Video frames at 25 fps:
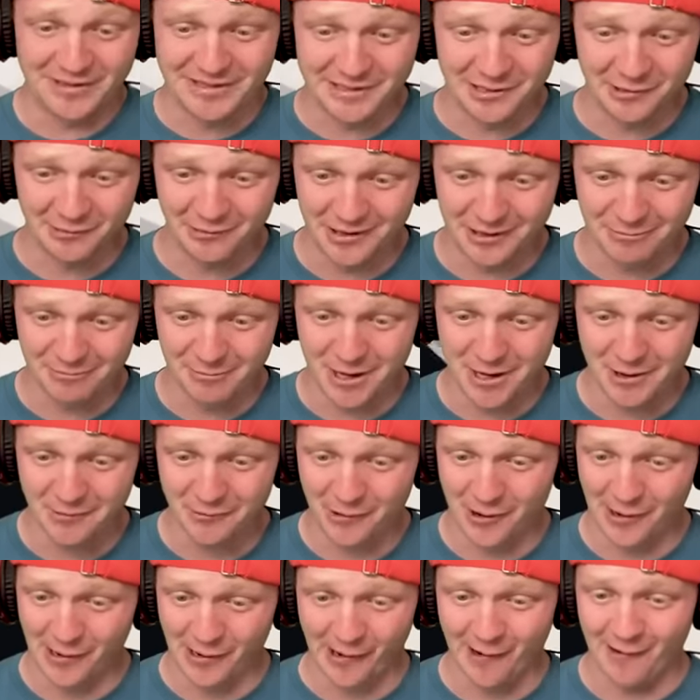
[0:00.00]
still with me,
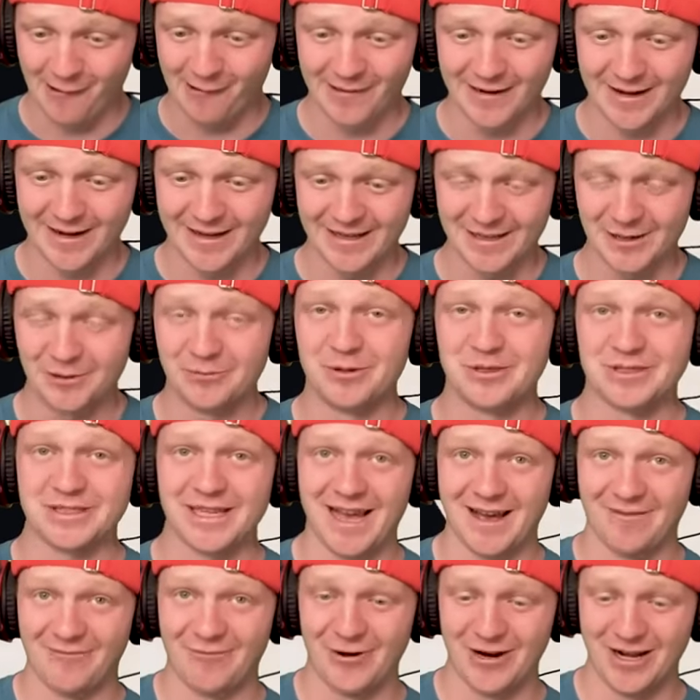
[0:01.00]
we're already almost
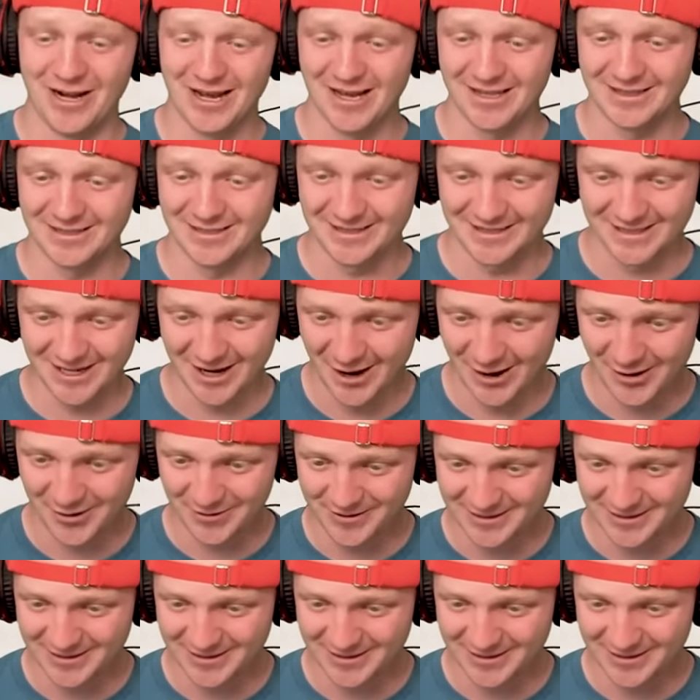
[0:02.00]
halfway done. So